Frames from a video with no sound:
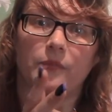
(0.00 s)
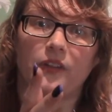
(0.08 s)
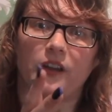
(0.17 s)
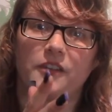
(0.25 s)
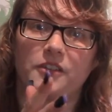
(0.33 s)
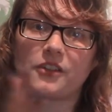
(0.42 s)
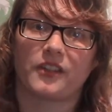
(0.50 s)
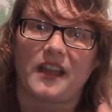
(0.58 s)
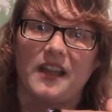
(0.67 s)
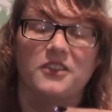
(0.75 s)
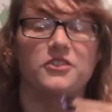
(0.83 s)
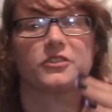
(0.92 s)
under the
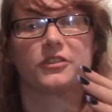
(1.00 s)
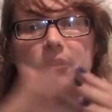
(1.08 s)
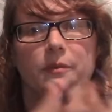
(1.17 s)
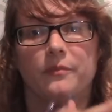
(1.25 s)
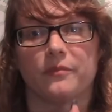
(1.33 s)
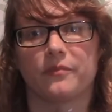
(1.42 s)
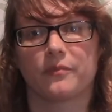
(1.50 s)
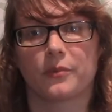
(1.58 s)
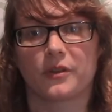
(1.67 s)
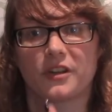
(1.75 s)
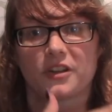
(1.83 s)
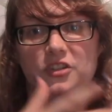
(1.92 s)
Exiram
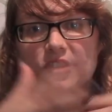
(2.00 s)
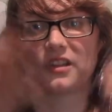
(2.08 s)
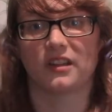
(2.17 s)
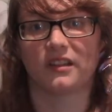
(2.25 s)
production